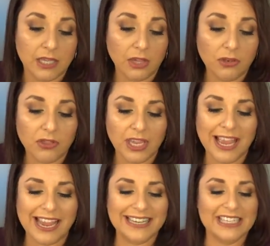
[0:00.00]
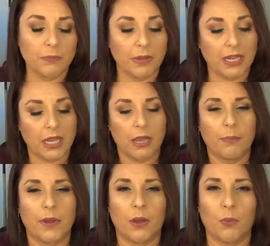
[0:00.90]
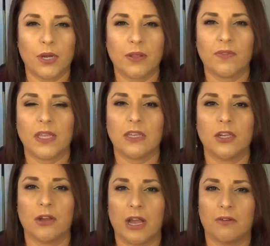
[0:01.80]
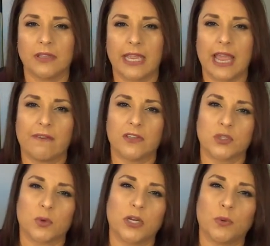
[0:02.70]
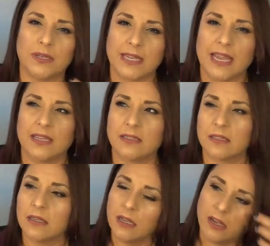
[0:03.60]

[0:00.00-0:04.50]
The other thing, I did pick up one of the, you know how they have the 21 days